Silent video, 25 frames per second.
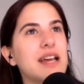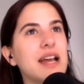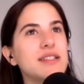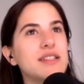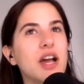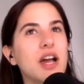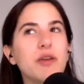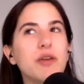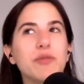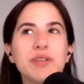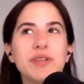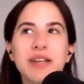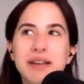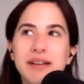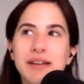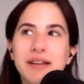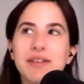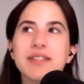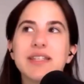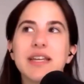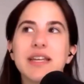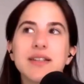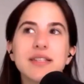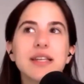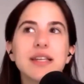would
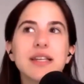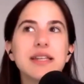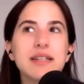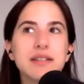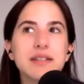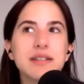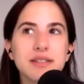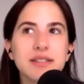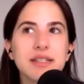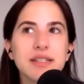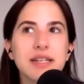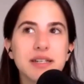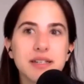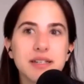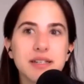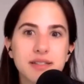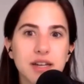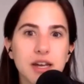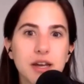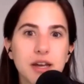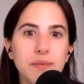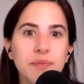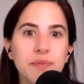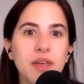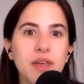say it's a little
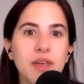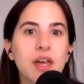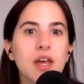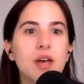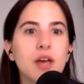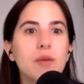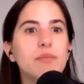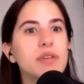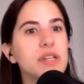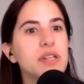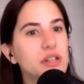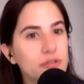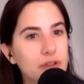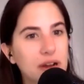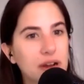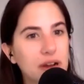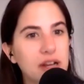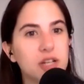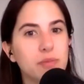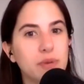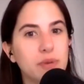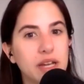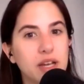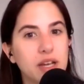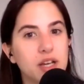sinister, but
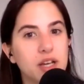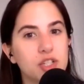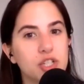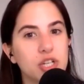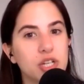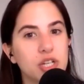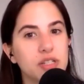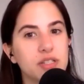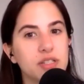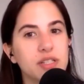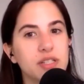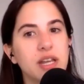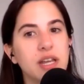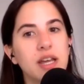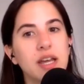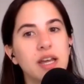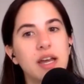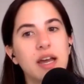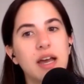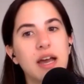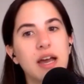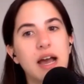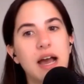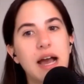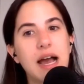incredibly urgent.
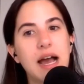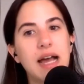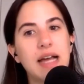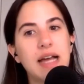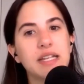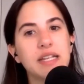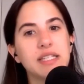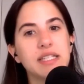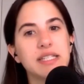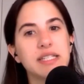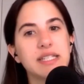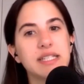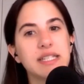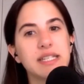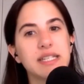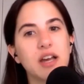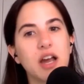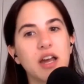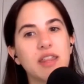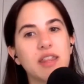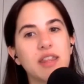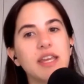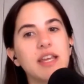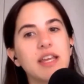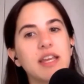And
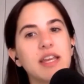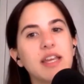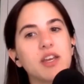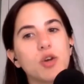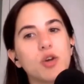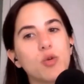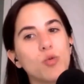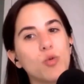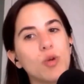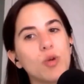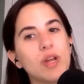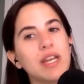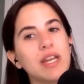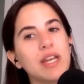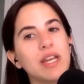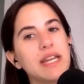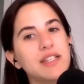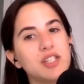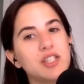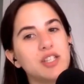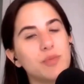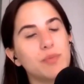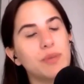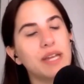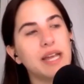I think we need
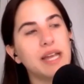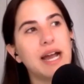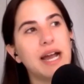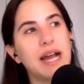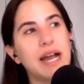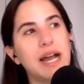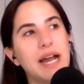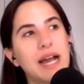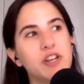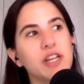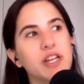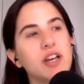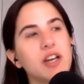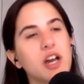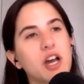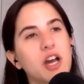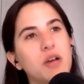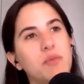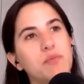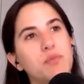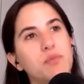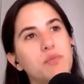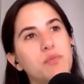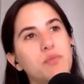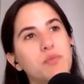to be having a
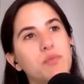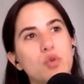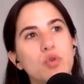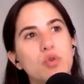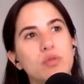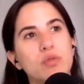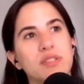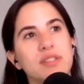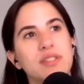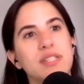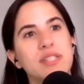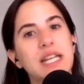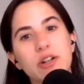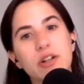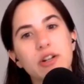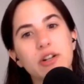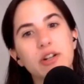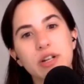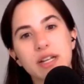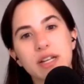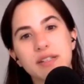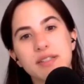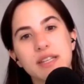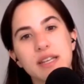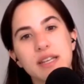more
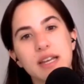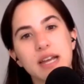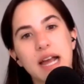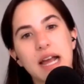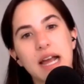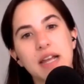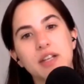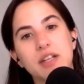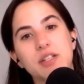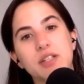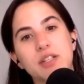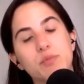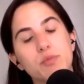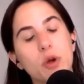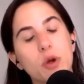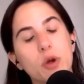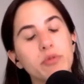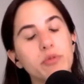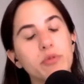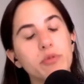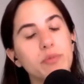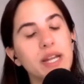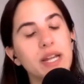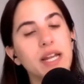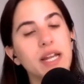serious and
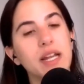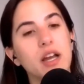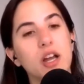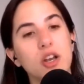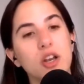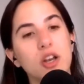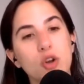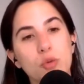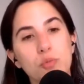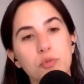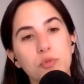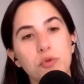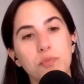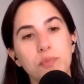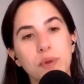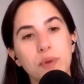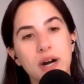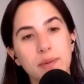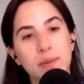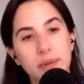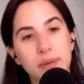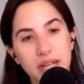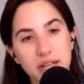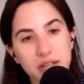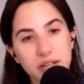probably a lot more
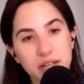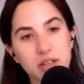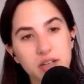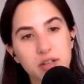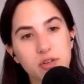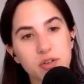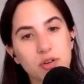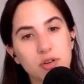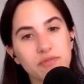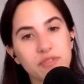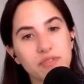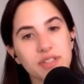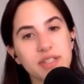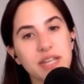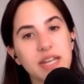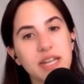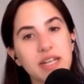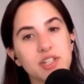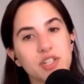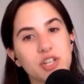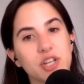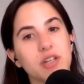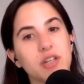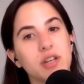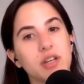public
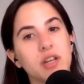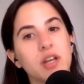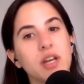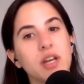conversation